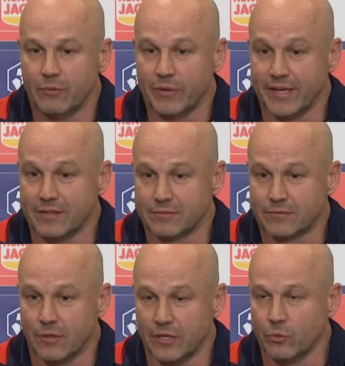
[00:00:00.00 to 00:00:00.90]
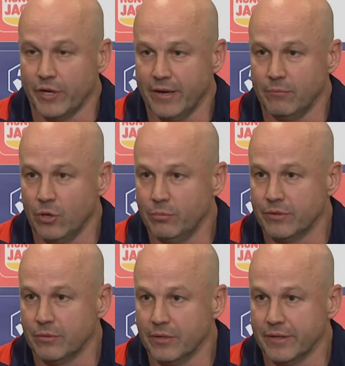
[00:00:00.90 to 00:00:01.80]
We get Collingwood and
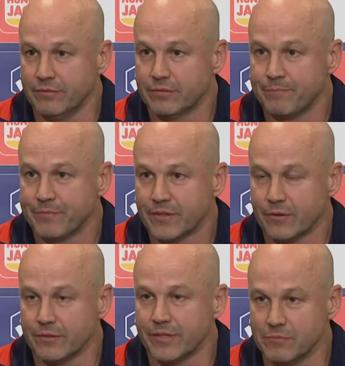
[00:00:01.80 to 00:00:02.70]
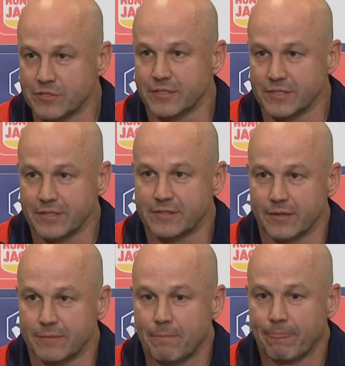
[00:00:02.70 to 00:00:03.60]
Melbourne, I believe, on the MCG. So